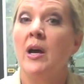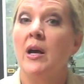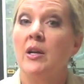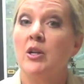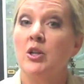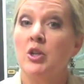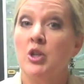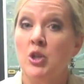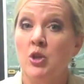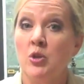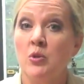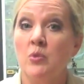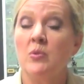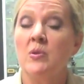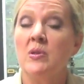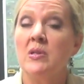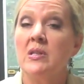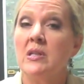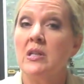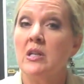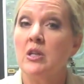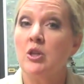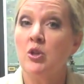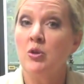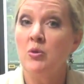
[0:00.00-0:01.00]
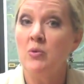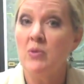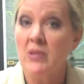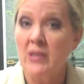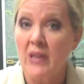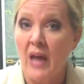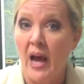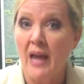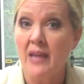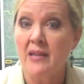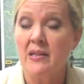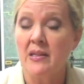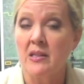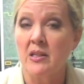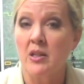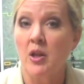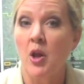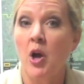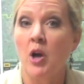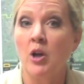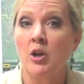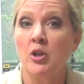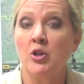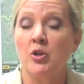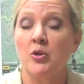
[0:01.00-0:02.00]
shoes 2 sizes
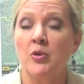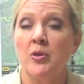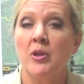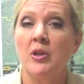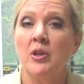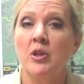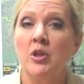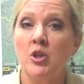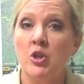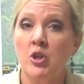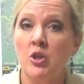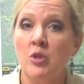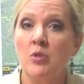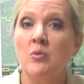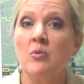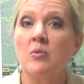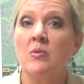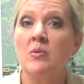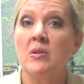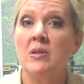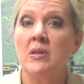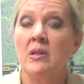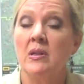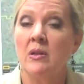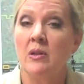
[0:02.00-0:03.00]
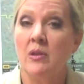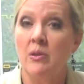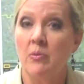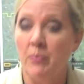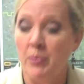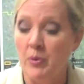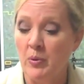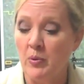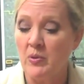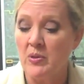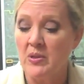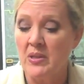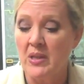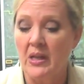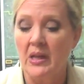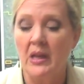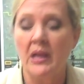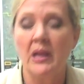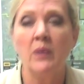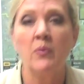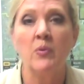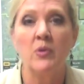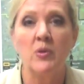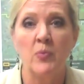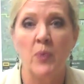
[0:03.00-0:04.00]
larger than the boots that
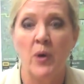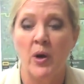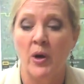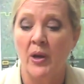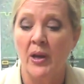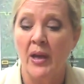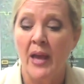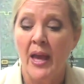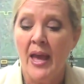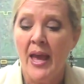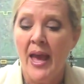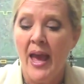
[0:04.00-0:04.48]
he was wearing,